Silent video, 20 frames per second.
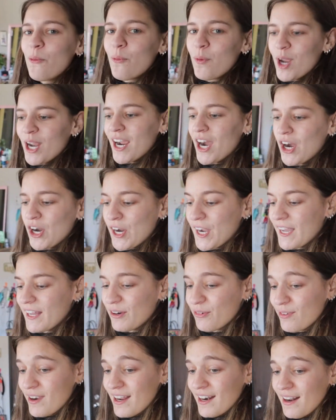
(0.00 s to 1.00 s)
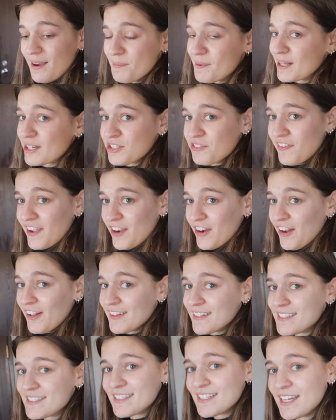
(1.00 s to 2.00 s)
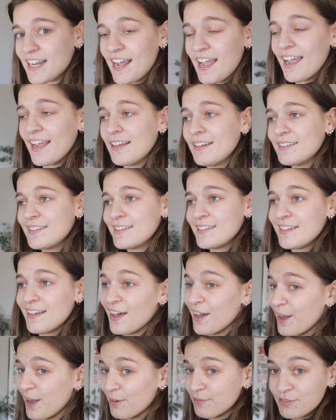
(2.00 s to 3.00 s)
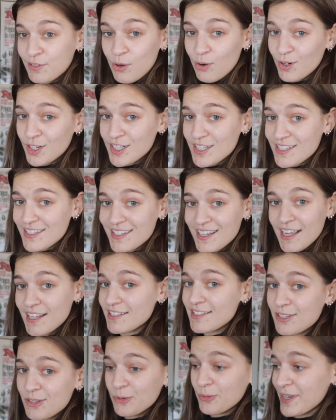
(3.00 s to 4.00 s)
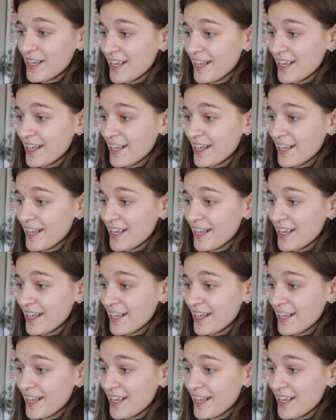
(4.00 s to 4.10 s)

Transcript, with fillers: We are going to run a bunch of errands today. Of course, it's the